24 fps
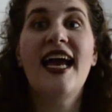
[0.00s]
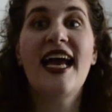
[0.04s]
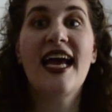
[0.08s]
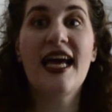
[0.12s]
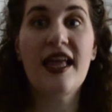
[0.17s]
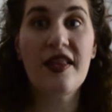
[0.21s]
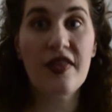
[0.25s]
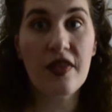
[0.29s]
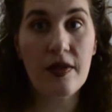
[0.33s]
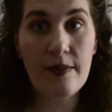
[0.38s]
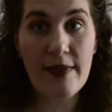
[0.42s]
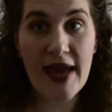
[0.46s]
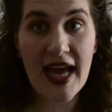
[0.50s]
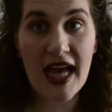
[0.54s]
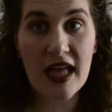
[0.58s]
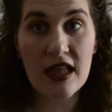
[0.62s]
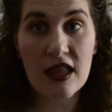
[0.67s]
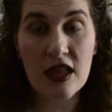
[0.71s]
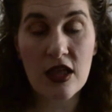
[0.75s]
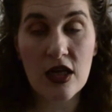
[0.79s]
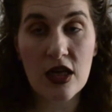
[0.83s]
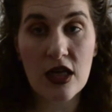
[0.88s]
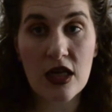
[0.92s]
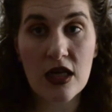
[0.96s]
and the
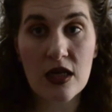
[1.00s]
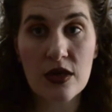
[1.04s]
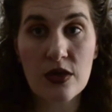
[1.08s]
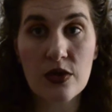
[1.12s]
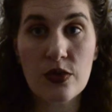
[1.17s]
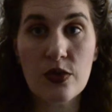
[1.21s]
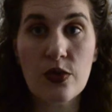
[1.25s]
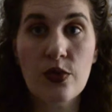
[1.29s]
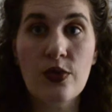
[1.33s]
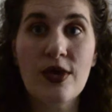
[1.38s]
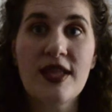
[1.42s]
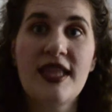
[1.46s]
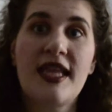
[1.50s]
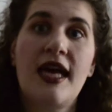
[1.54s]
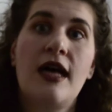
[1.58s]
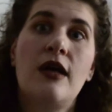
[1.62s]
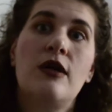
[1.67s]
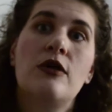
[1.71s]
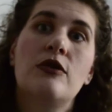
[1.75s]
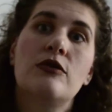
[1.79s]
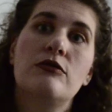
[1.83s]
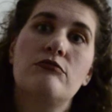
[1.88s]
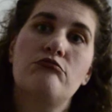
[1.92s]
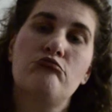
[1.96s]
matte look
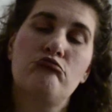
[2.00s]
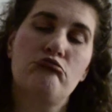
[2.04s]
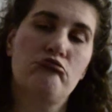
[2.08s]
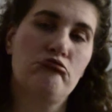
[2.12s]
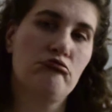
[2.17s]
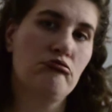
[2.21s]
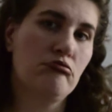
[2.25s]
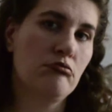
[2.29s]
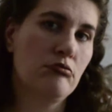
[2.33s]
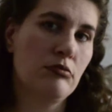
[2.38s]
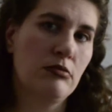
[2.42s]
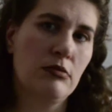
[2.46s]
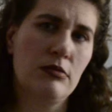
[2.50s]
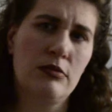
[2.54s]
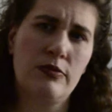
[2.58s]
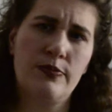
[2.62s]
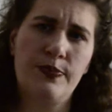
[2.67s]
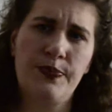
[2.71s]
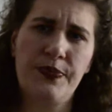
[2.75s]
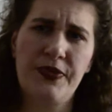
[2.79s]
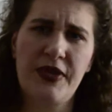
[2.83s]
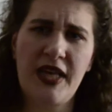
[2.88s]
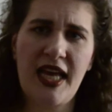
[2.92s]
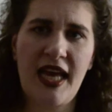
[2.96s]
without
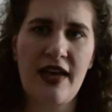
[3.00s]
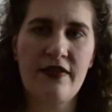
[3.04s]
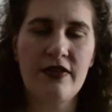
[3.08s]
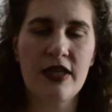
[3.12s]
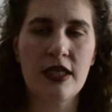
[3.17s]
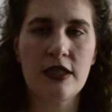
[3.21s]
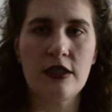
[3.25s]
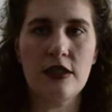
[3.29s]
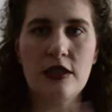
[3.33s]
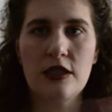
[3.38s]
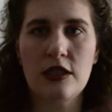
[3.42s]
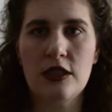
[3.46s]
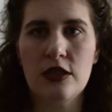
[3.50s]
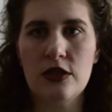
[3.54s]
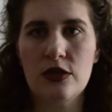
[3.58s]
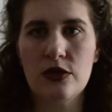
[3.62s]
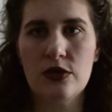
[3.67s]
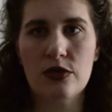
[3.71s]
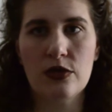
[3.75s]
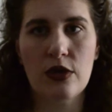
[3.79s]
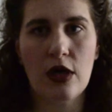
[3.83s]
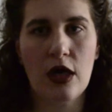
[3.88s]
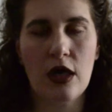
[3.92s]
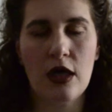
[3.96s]
having
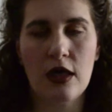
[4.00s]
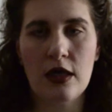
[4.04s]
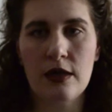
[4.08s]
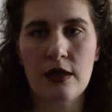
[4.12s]
to,